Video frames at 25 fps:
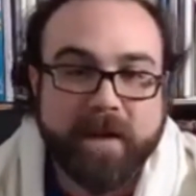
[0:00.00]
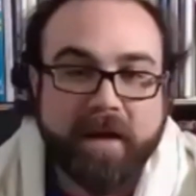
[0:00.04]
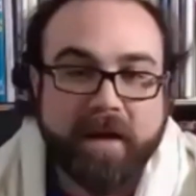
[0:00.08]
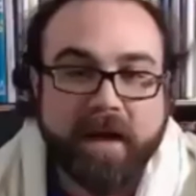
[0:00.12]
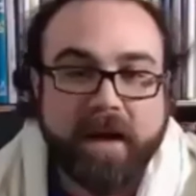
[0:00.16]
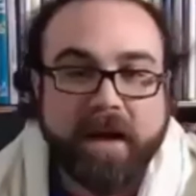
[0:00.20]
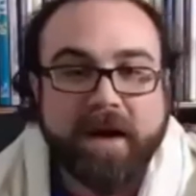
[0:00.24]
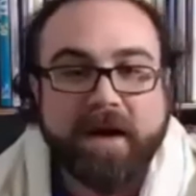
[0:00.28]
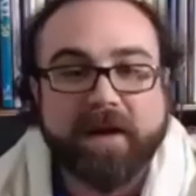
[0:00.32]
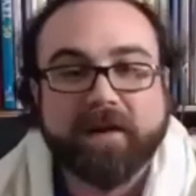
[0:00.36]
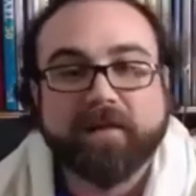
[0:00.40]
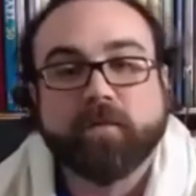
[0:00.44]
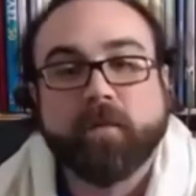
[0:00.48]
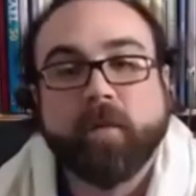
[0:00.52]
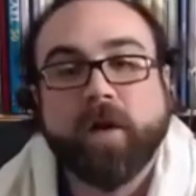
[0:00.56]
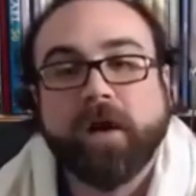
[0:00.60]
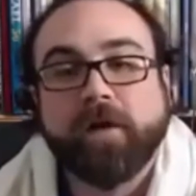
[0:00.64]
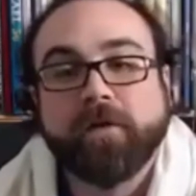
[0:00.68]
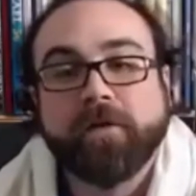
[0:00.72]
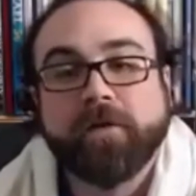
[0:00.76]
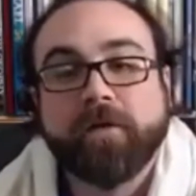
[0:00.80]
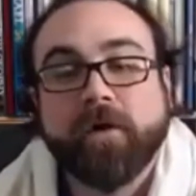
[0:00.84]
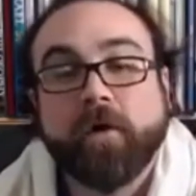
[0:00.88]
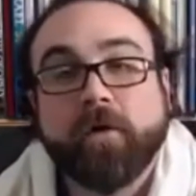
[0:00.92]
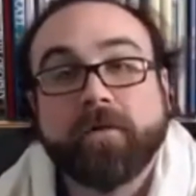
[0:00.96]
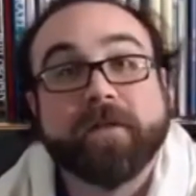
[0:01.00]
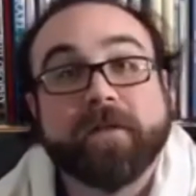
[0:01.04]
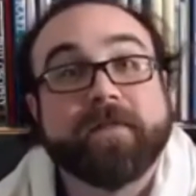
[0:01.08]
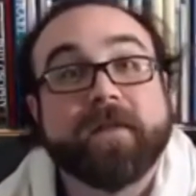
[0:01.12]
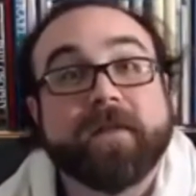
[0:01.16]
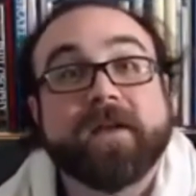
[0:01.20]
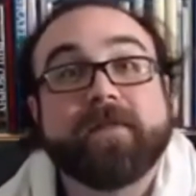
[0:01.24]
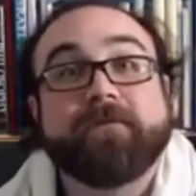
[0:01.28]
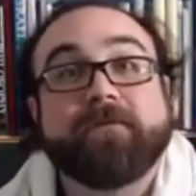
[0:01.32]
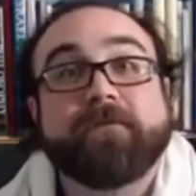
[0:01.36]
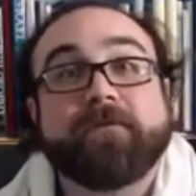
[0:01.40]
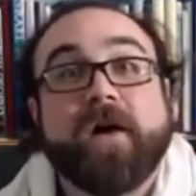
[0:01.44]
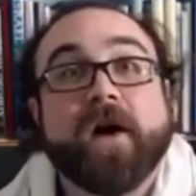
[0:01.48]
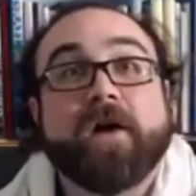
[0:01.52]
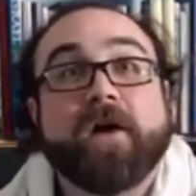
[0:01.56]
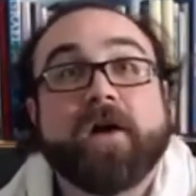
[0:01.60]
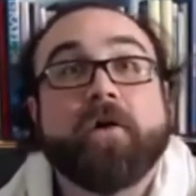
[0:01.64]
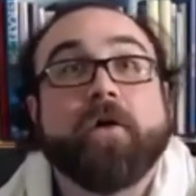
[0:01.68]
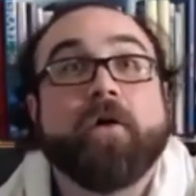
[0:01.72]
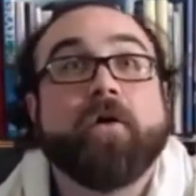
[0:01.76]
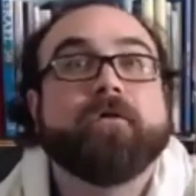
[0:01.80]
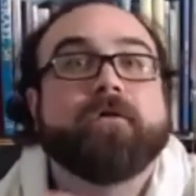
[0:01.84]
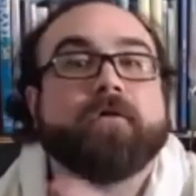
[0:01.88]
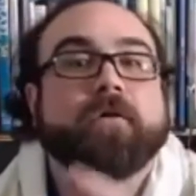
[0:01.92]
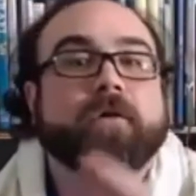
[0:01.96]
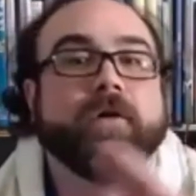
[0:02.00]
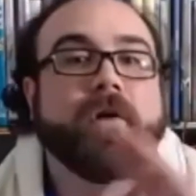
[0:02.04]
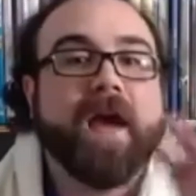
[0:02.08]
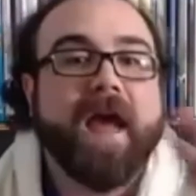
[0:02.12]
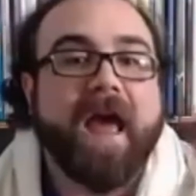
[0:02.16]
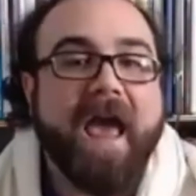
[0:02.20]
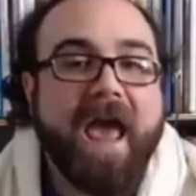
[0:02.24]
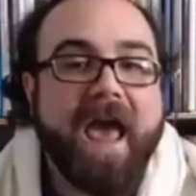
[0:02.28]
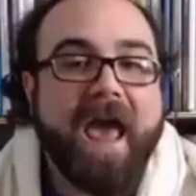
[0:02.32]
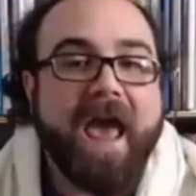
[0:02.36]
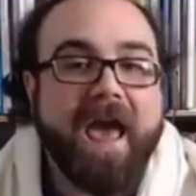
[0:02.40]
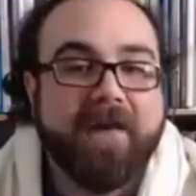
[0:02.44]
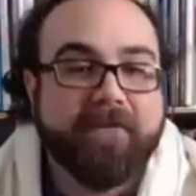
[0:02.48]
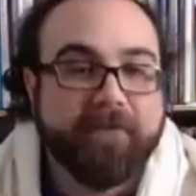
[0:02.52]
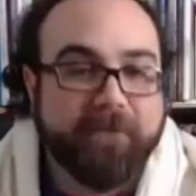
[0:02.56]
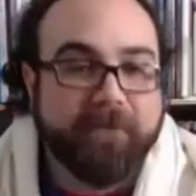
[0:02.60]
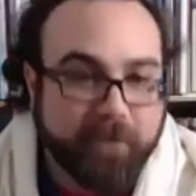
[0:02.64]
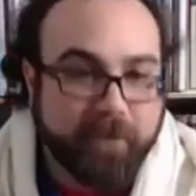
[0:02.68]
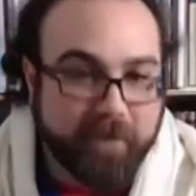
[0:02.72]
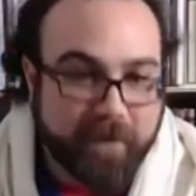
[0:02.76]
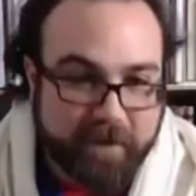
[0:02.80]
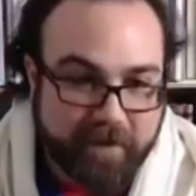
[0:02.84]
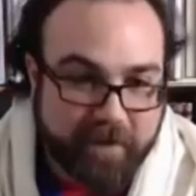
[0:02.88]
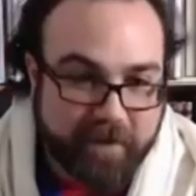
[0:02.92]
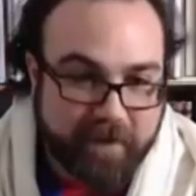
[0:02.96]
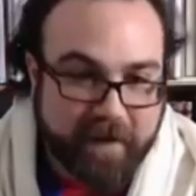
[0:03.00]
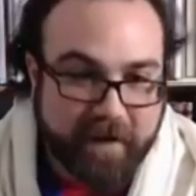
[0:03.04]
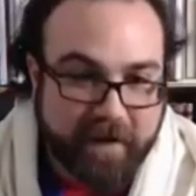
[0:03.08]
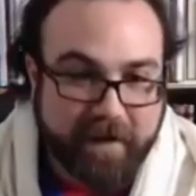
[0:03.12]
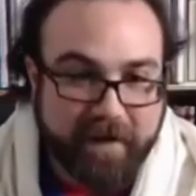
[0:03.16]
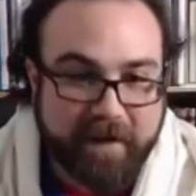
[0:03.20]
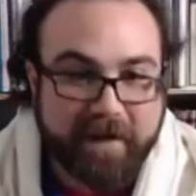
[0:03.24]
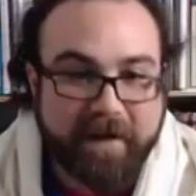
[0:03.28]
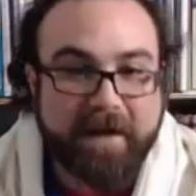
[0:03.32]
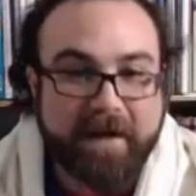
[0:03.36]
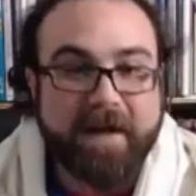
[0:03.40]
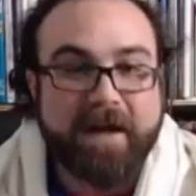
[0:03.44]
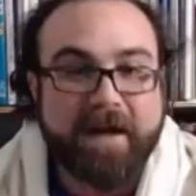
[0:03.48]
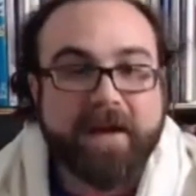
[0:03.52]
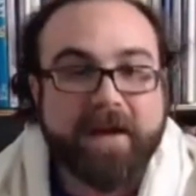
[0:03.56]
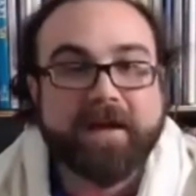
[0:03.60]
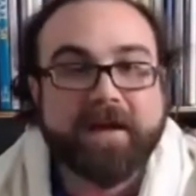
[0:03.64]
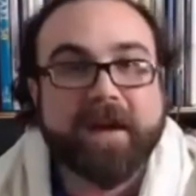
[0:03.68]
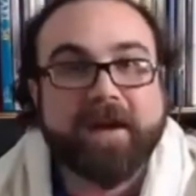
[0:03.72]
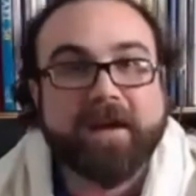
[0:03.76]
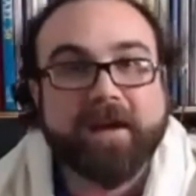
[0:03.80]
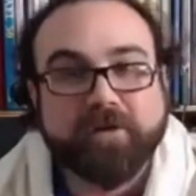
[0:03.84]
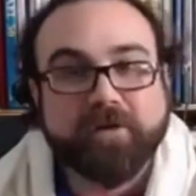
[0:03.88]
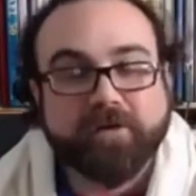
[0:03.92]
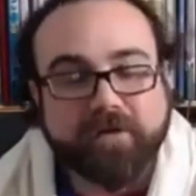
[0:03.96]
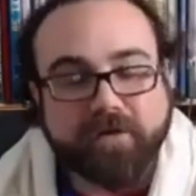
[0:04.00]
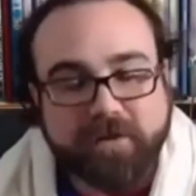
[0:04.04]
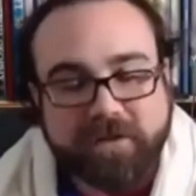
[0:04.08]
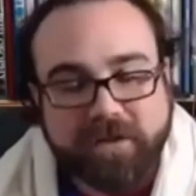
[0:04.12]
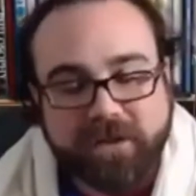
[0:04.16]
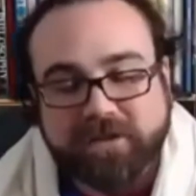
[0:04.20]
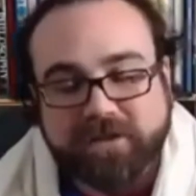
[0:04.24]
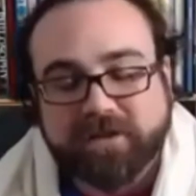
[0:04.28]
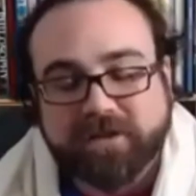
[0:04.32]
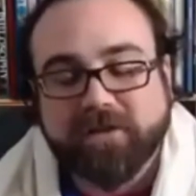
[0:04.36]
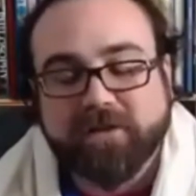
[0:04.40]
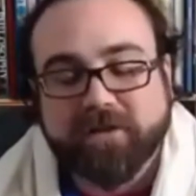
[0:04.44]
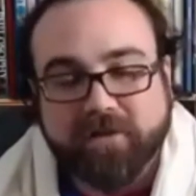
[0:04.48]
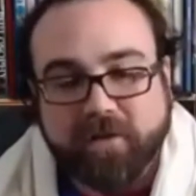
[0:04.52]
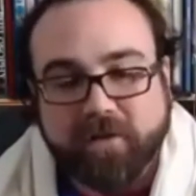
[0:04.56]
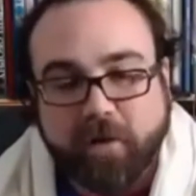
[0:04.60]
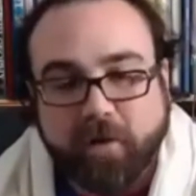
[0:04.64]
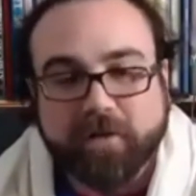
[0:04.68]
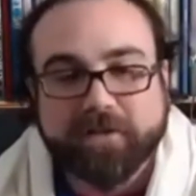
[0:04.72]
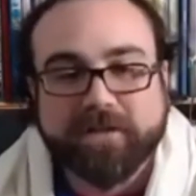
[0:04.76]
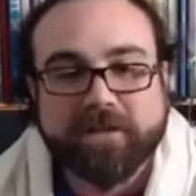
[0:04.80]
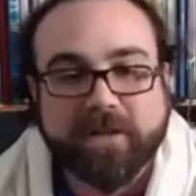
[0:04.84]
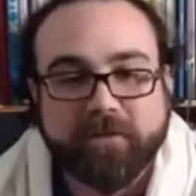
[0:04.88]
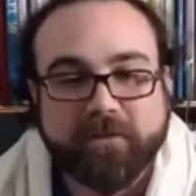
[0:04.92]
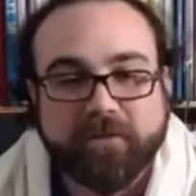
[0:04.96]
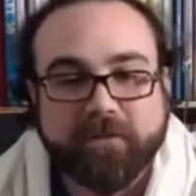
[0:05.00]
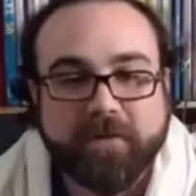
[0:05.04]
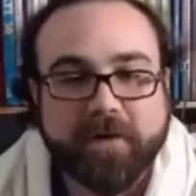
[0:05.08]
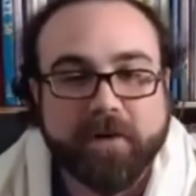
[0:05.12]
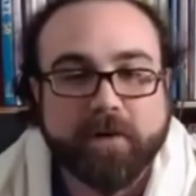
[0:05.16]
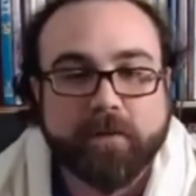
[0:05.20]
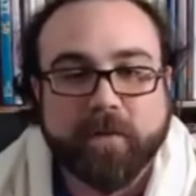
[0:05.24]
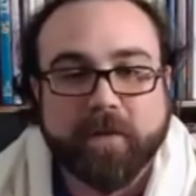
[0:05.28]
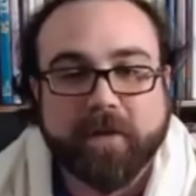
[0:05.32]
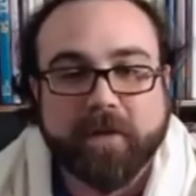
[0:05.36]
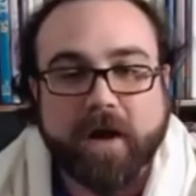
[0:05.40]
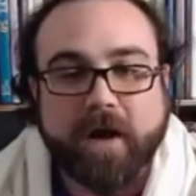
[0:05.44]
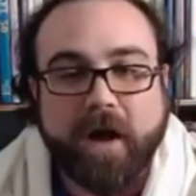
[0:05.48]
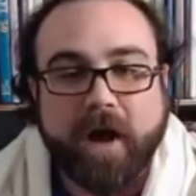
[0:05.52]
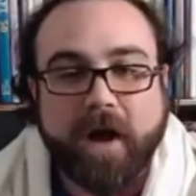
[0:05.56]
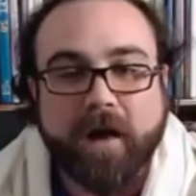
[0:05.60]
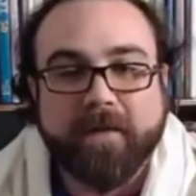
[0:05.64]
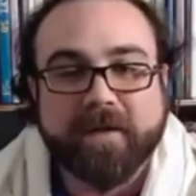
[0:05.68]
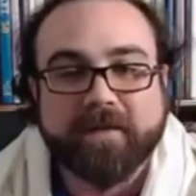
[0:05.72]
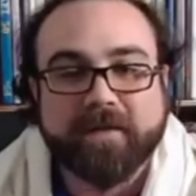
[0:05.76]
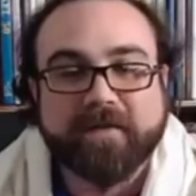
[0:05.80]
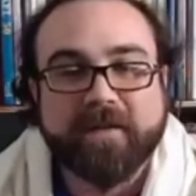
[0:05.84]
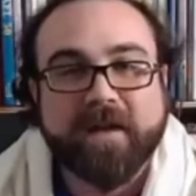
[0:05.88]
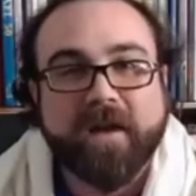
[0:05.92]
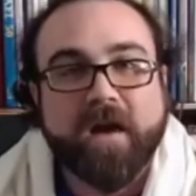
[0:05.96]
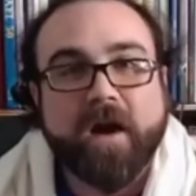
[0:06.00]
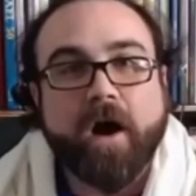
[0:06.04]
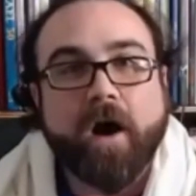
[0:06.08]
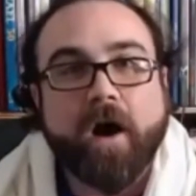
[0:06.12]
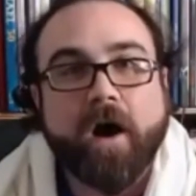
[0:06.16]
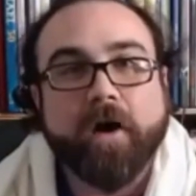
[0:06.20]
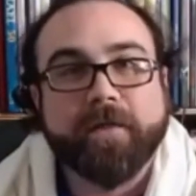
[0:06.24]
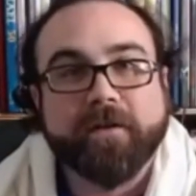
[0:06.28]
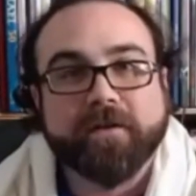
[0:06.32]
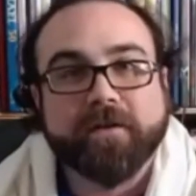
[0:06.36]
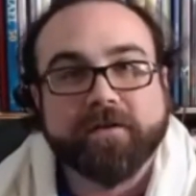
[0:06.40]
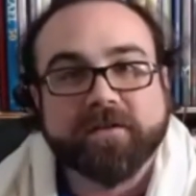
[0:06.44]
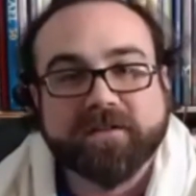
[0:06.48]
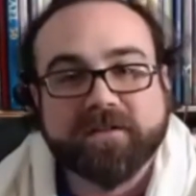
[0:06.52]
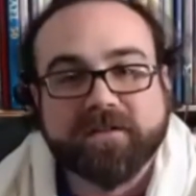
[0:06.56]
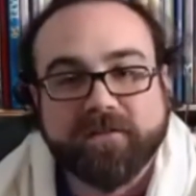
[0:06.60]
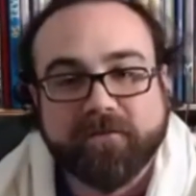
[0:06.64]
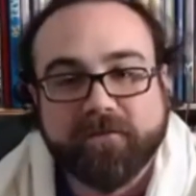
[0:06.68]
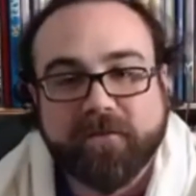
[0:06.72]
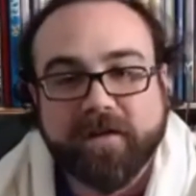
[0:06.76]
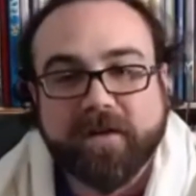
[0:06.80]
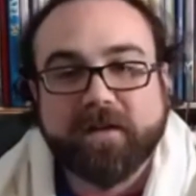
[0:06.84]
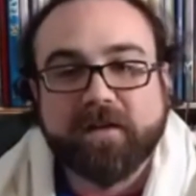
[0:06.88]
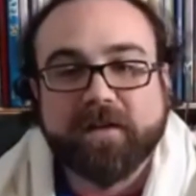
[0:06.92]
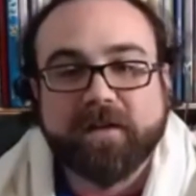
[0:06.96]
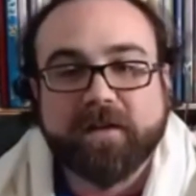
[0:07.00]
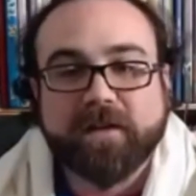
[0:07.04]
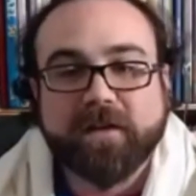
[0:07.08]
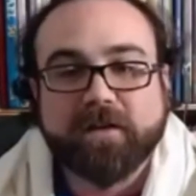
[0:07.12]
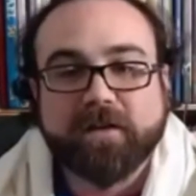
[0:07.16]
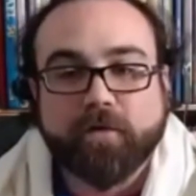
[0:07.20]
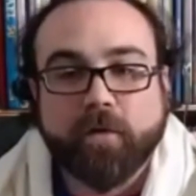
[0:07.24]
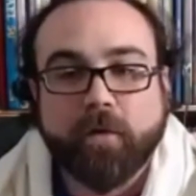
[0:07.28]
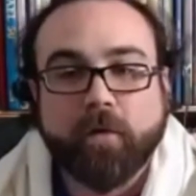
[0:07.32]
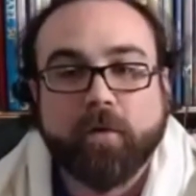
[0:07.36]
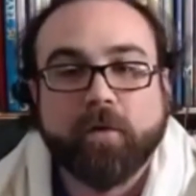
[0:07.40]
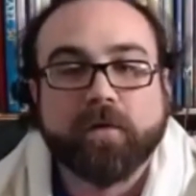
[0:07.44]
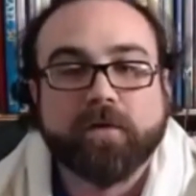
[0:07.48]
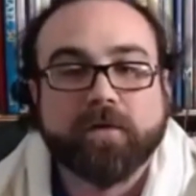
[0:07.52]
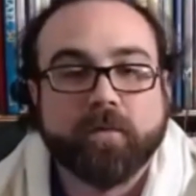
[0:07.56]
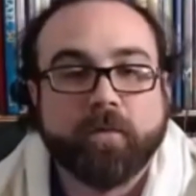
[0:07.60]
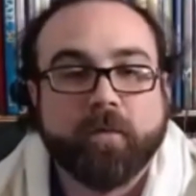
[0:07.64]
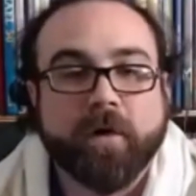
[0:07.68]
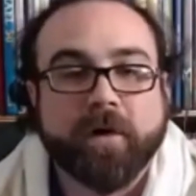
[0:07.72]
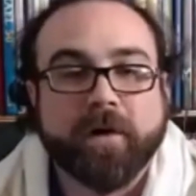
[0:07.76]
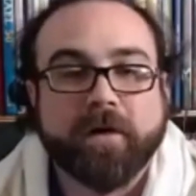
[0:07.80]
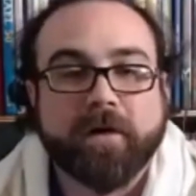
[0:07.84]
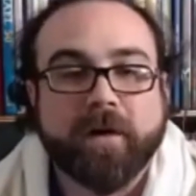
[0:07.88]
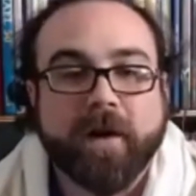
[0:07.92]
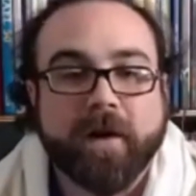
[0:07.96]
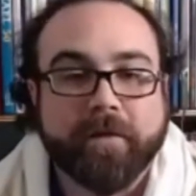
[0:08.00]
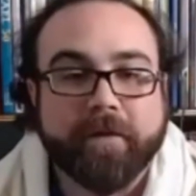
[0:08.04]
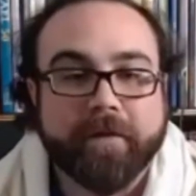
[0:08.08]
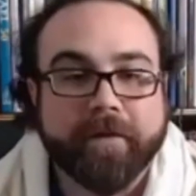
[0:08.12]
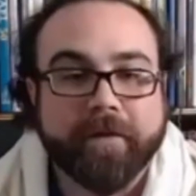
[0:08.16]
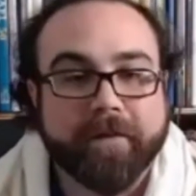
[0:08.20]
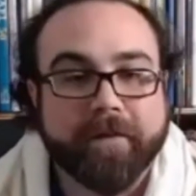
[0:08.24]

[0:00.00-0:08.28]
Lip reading: It is well known that they fought over everything. Yet our tradition is also filled with comments on their civility towards one another.